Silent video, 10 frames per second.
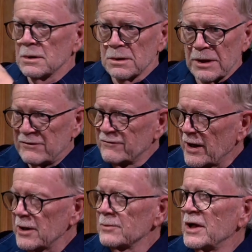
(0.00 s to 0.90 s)

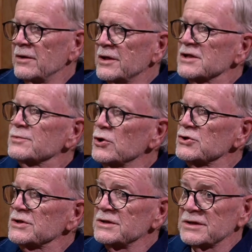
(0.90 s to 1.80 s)
environment, this
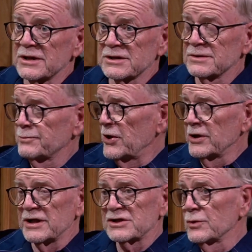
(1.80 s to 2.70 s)
person's
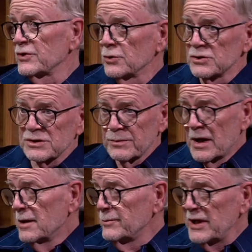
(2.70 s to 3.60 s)
experience with those
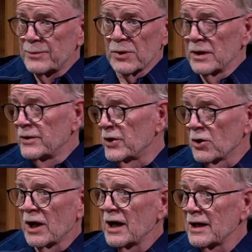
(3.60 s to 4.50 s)
people in their
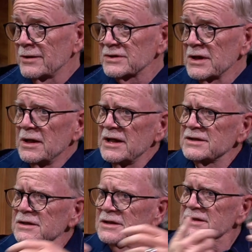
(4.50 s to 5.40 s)
lives
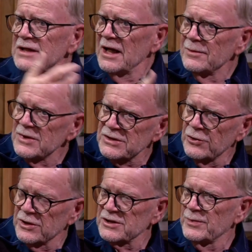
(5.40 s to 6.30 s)
isn't the same as
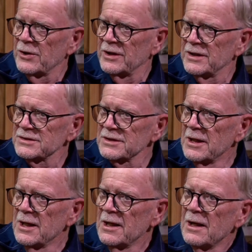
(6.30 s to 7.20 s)
your experience.
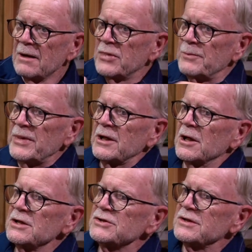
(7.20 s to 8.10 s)
But
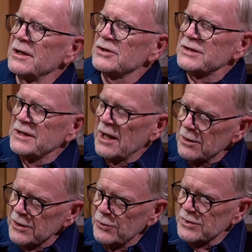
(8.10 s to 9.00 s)
because they're
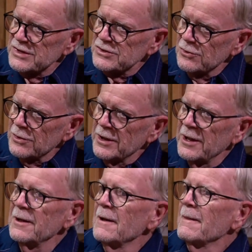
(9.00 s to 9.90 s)
telling you a
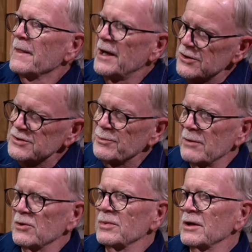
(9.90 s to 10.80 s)
story, here's
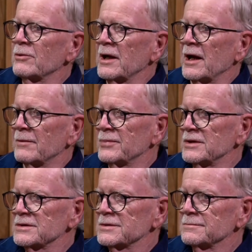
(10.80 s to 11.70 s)
probably what
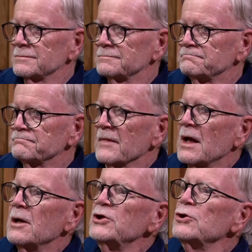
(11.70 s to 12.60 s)
happens.
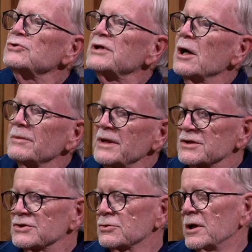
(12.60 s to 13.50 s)
You tell me a
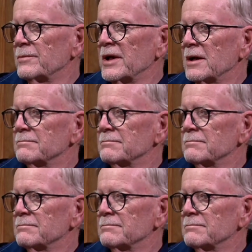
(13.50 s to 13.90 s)
story, Pam.